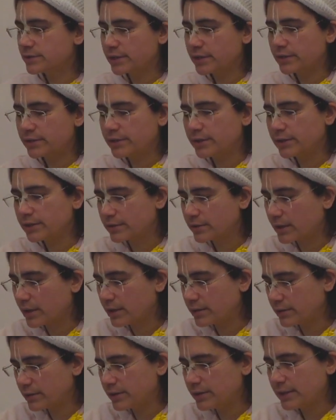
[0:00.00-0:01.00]
they think
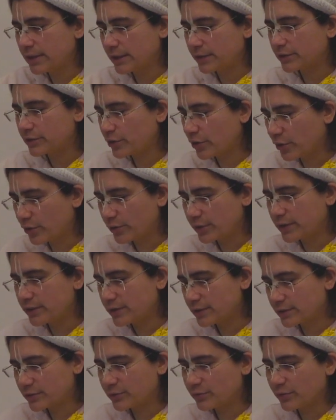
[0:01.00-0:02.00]
that in their
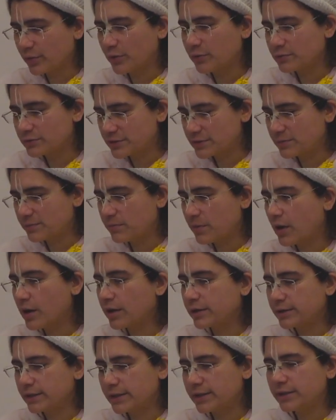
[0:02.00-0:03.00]
current gross
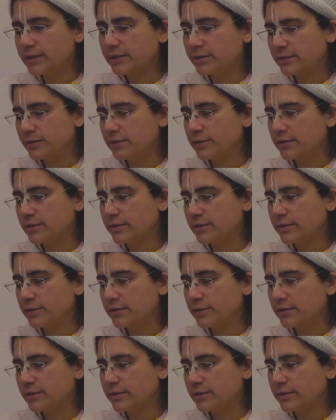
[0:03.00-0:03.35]
body,